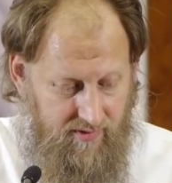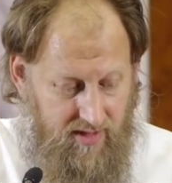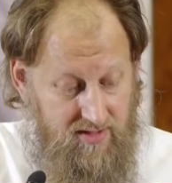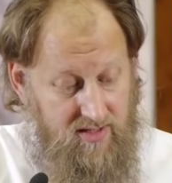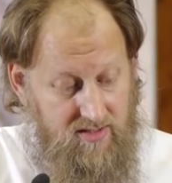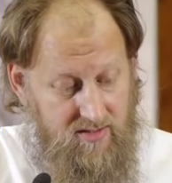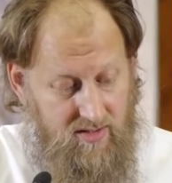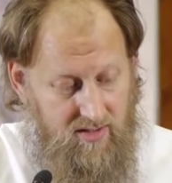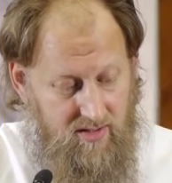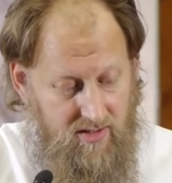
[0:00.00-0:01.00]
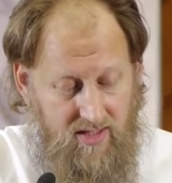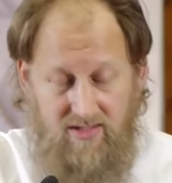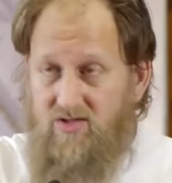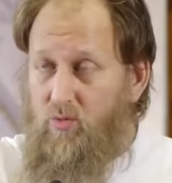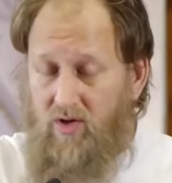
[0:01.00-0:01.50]
Indeed, it
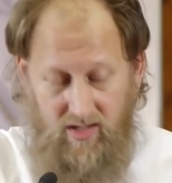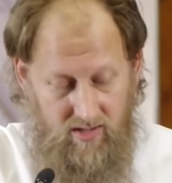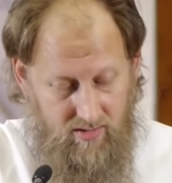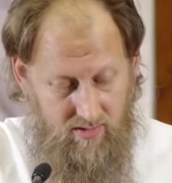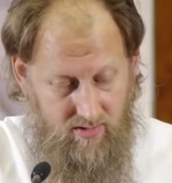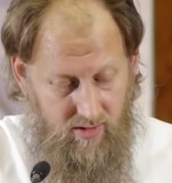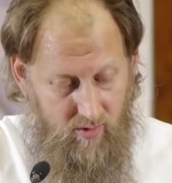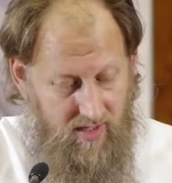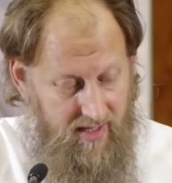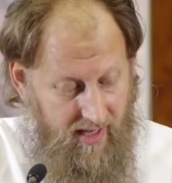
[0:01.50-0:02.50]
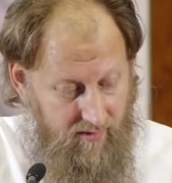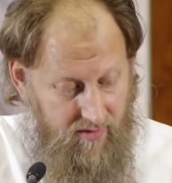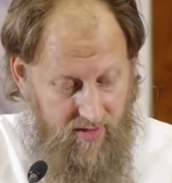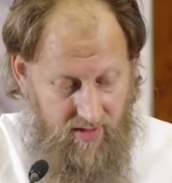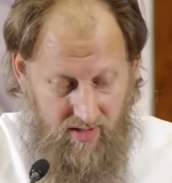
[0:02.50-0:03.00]
is we who will
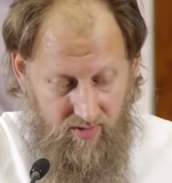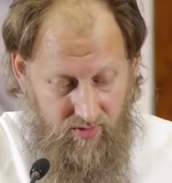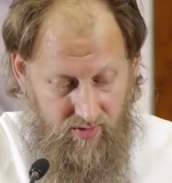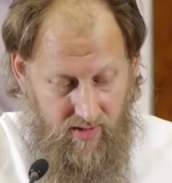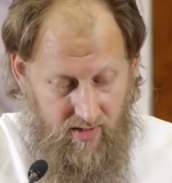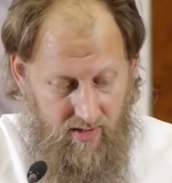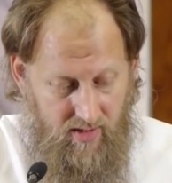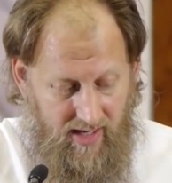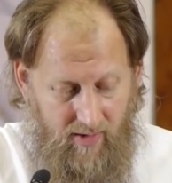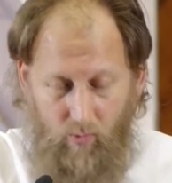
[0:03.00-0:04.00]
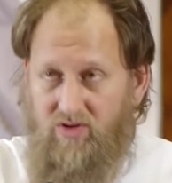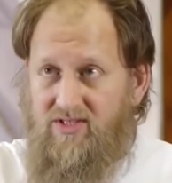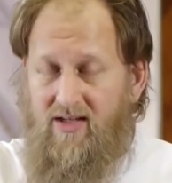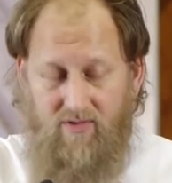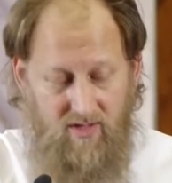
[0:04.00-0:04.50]
inherit the earth and
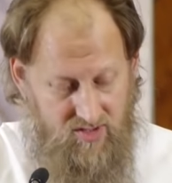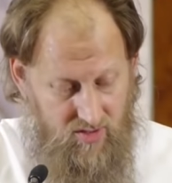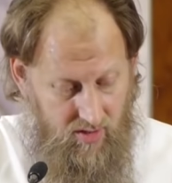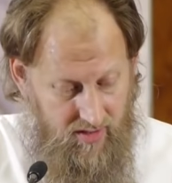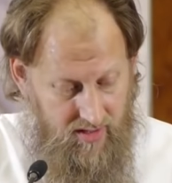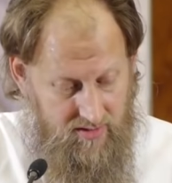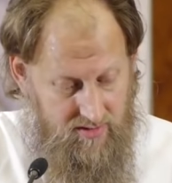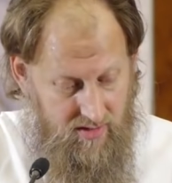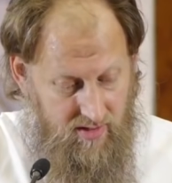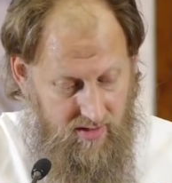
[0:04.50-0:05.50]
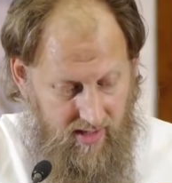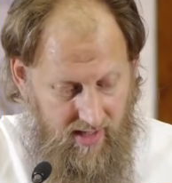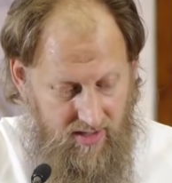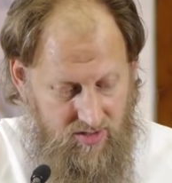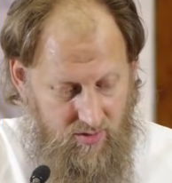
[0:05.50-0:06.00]
whatever is on it,
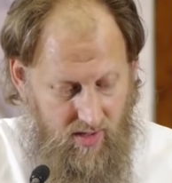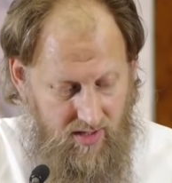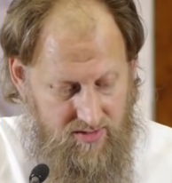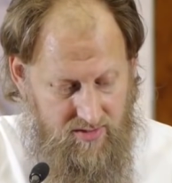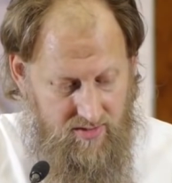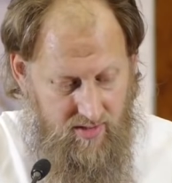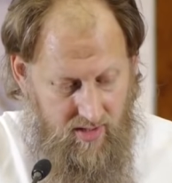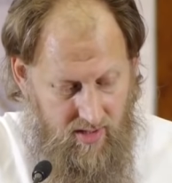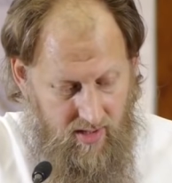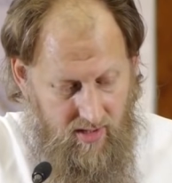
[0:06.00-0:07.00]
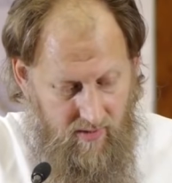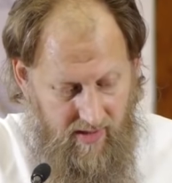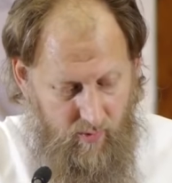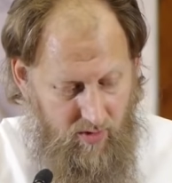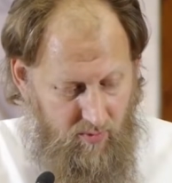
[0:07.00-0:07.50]
and to us
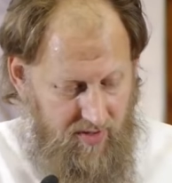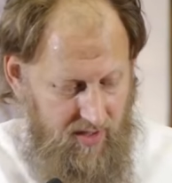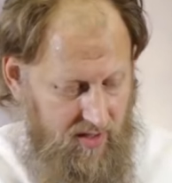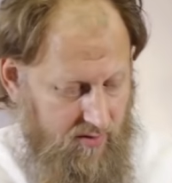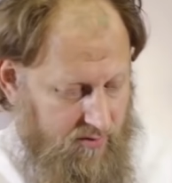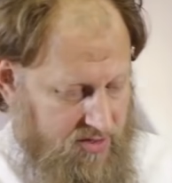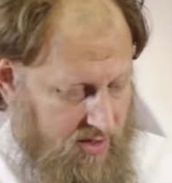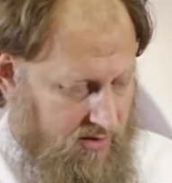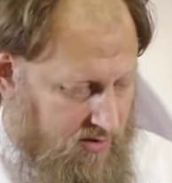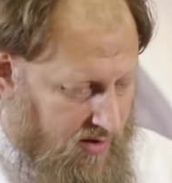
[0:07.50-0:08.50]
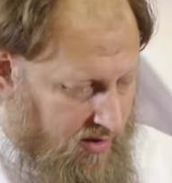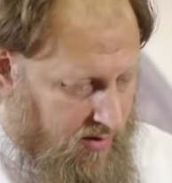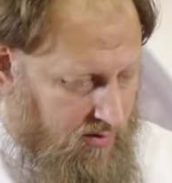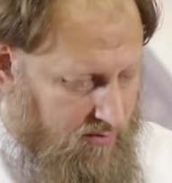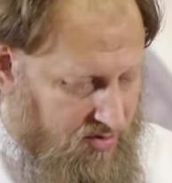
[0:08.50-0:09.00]
they will be returned.
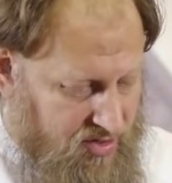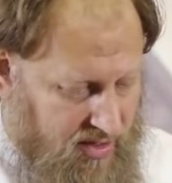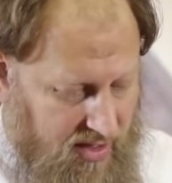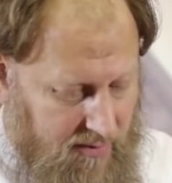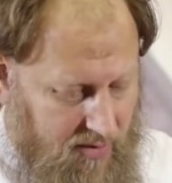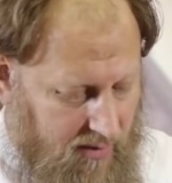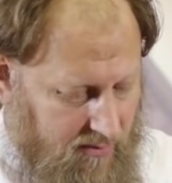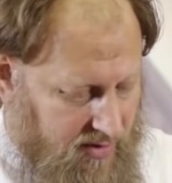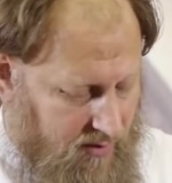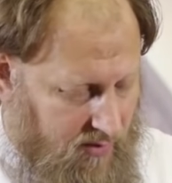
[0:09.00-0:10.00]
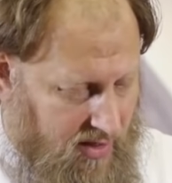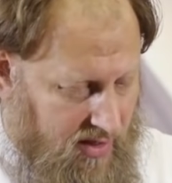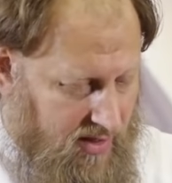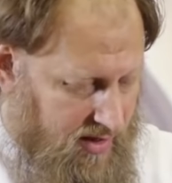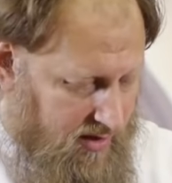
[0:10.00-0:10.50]
Allahumma salli ala Muhammadin wa
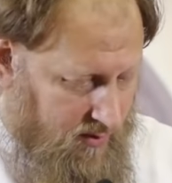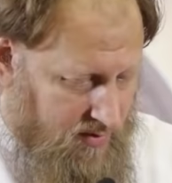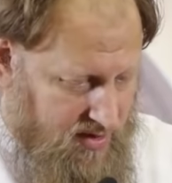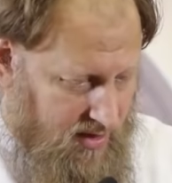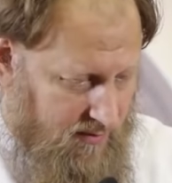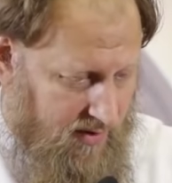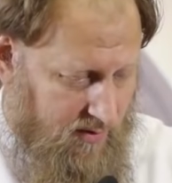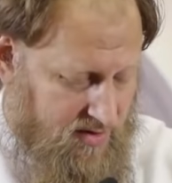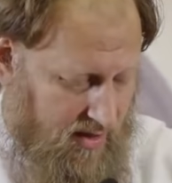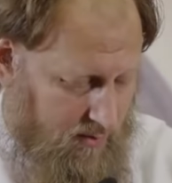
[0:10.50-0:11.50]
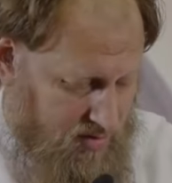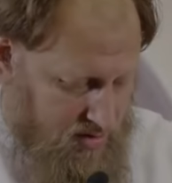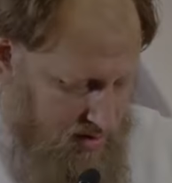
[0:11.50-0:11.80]
ala alihi sahbihi wa sallam.